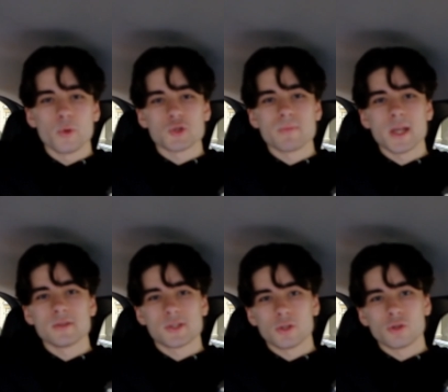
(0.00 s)
which
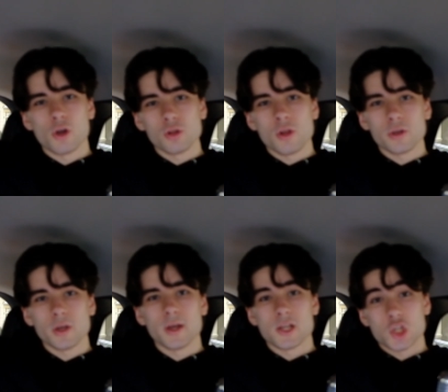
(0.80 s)
means you're no
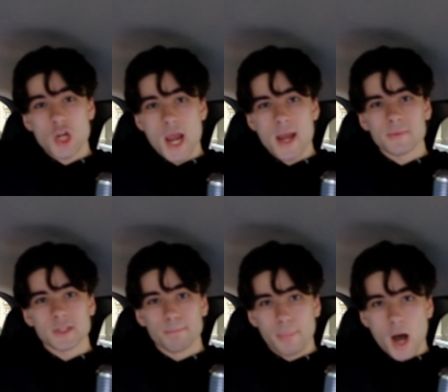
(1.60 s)
longer ashamed
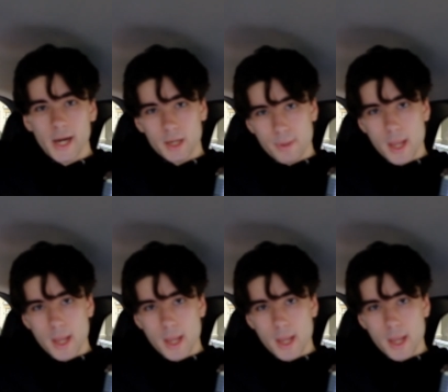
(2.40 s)
to bark at